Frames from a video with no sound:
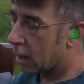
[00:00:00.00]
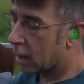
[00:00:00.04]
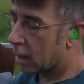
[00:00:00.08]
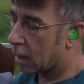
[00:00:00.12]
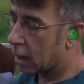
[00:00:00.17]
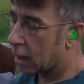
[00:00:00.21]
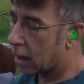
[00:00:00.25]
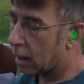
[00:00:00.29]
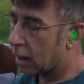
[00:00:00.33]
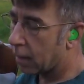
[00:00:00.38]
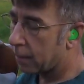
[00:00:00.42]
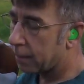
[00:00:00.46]

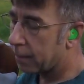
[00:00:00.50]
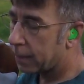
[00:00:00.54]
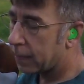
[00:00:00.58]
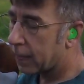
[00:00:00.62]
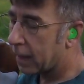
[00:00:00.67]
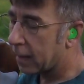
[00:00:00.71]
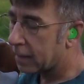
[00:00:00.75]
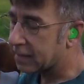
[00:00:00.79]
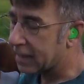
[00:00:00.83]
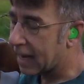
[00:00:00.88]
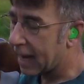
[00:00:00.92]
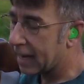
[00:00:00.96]
I
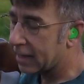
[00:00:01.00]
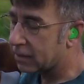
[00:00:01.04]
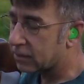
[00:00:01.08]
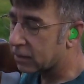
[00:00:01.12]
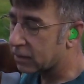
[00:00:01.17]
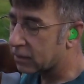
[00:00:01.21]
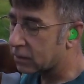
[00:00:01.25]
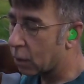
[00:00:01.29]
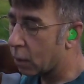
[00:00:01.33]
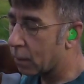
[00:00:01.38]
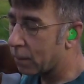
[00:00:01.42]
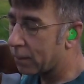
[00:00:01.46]
was
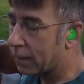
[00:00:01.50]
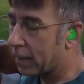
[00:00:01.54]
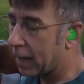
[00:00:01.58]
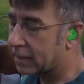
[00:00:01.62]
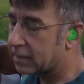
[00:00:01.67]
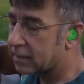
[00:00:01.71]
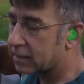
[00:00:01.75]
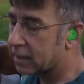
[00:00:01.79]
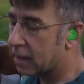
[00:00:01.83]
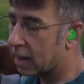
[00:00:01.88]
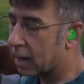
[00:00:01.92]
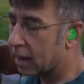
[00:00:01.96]
anxious. Oh,
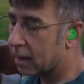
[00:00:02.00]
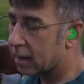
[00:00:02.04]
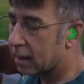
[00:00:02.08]
that's a